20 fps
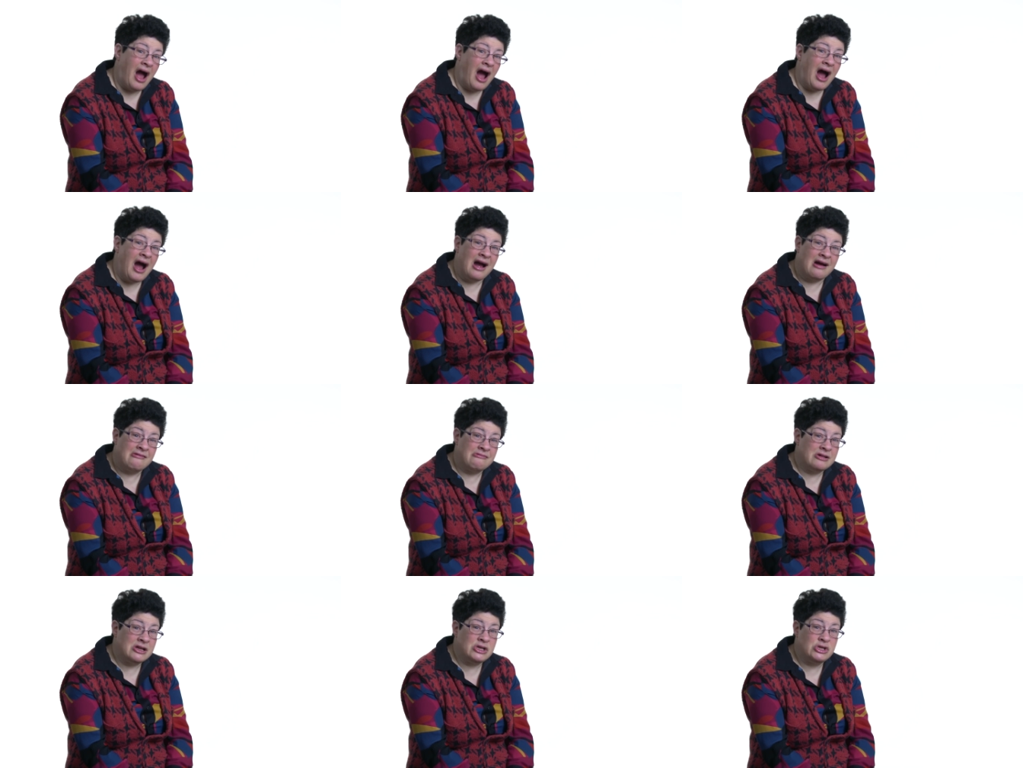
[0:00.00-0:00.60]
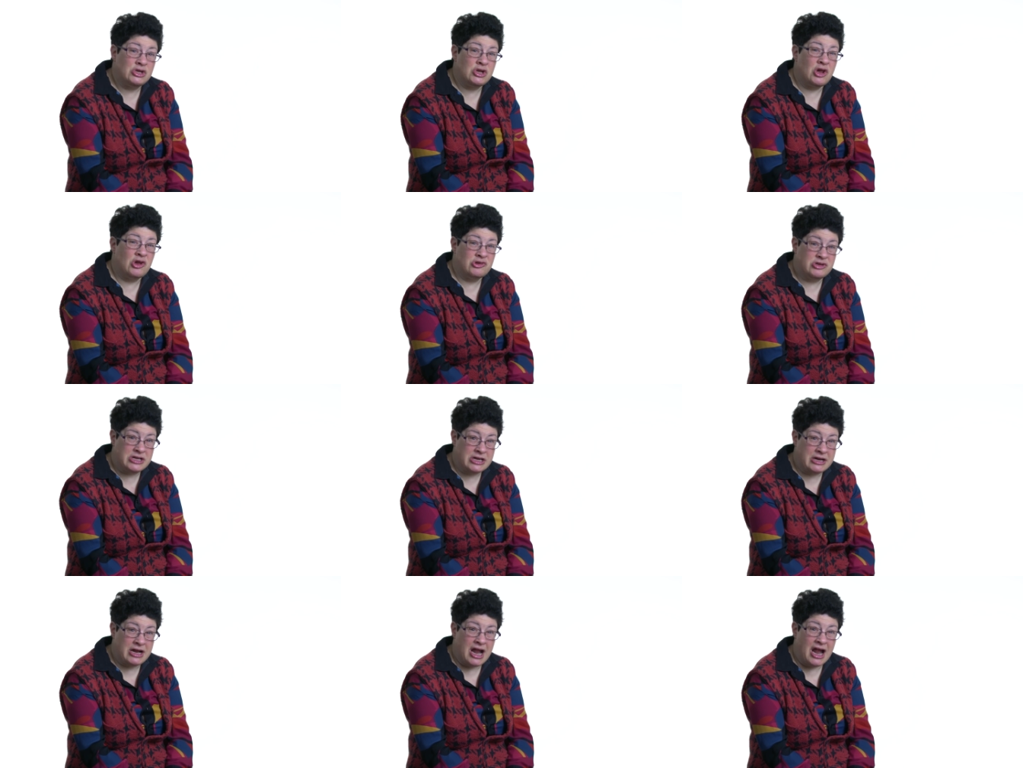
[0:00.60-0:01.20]
I was so
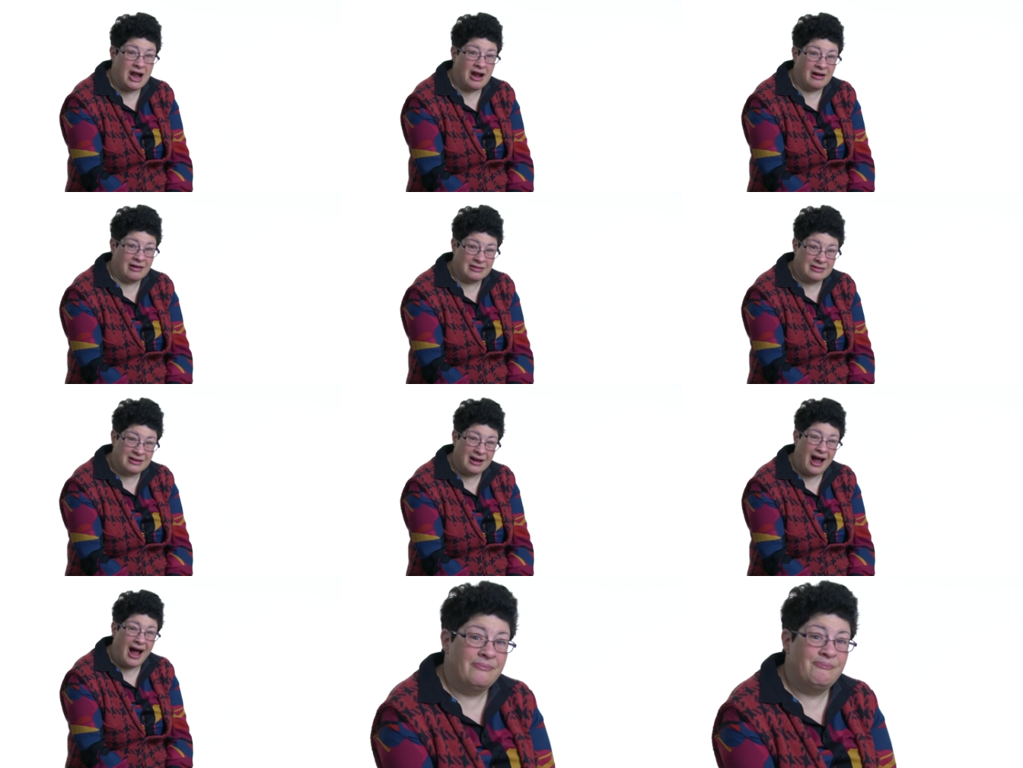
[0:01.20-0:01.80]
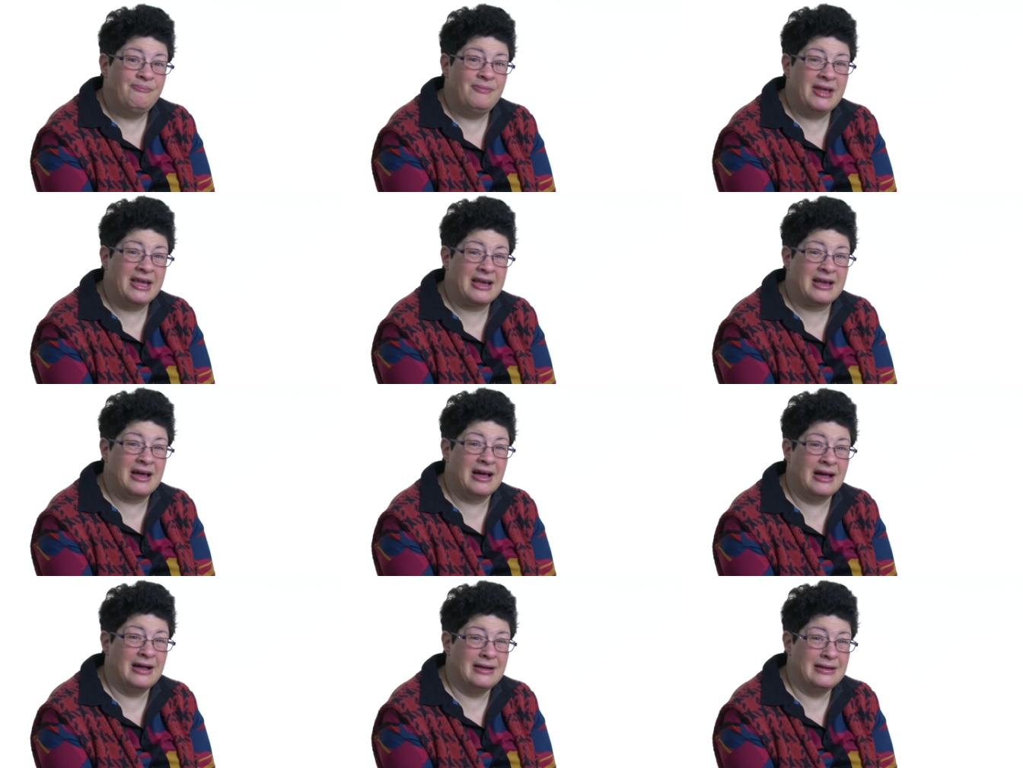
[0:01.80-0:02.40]
scared
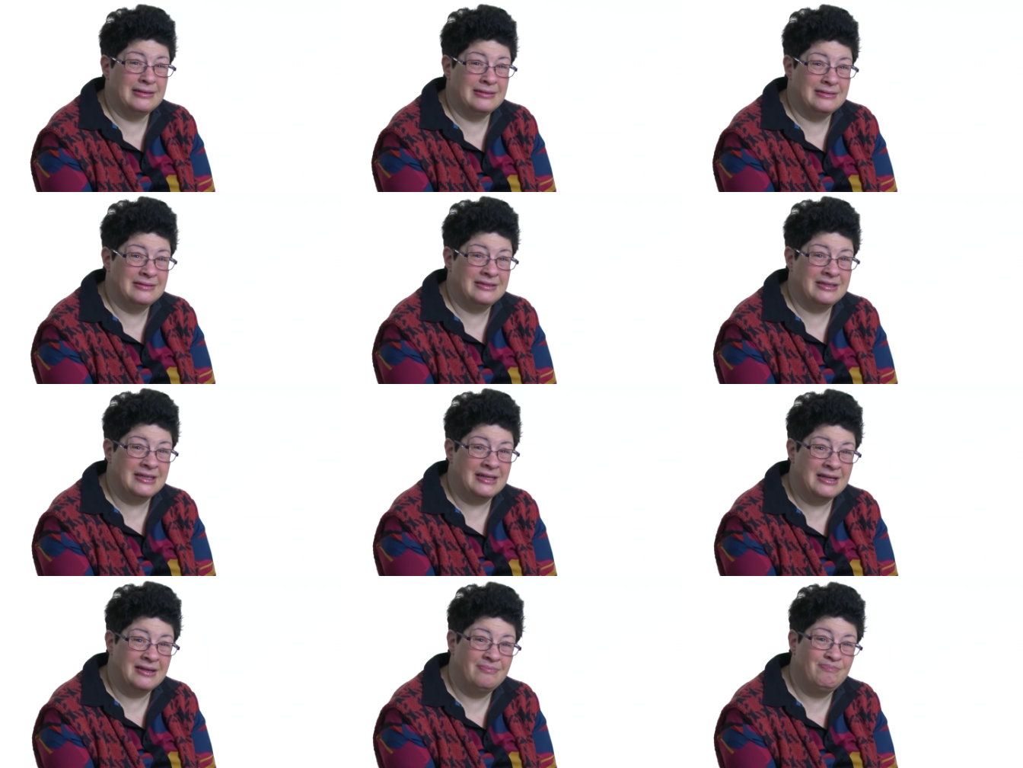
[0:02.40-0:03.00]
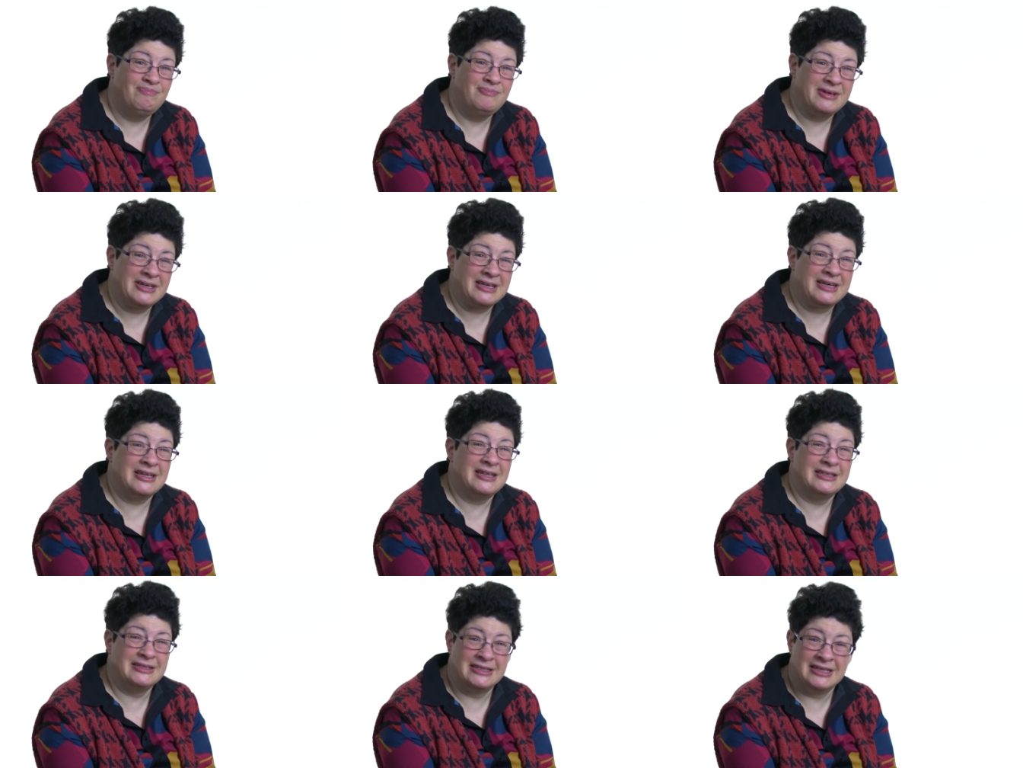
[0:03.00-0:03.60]
because
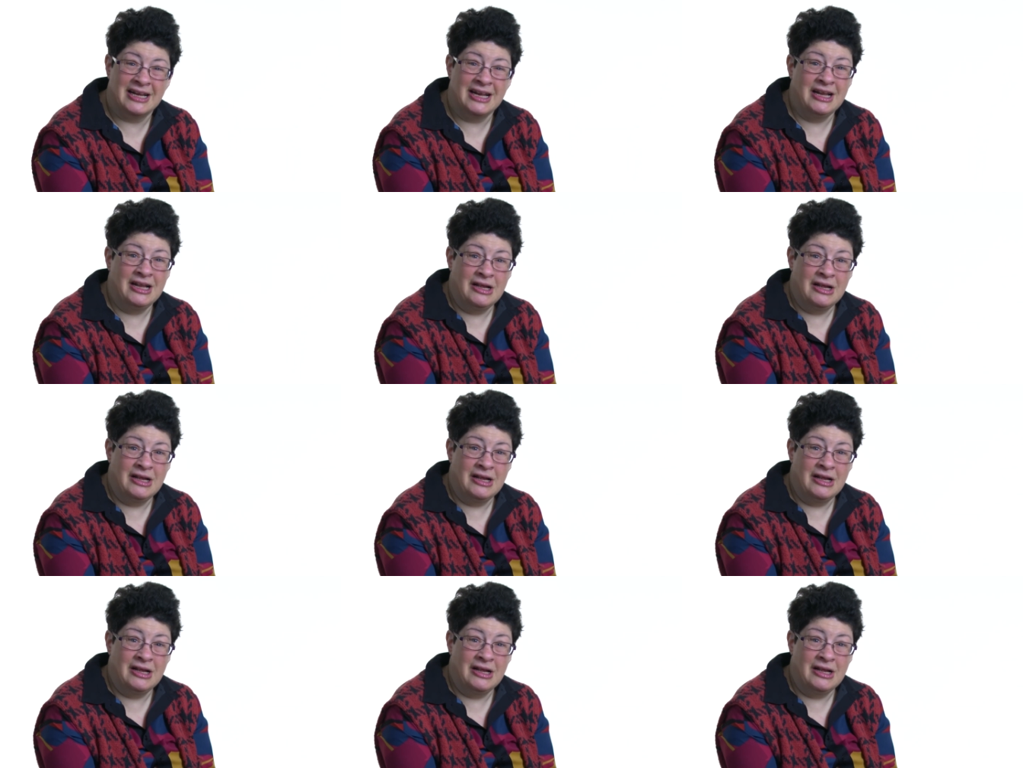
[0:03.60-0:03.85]
because